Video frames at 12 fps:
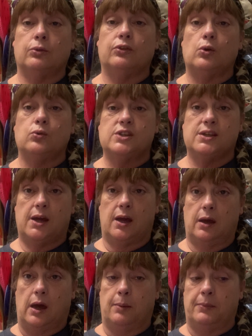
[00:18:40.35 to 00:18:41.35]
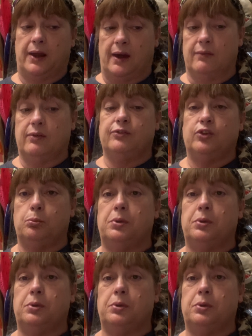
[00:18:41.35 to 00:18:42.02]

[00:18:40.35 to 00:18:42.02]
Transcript: So today I'm going to have a few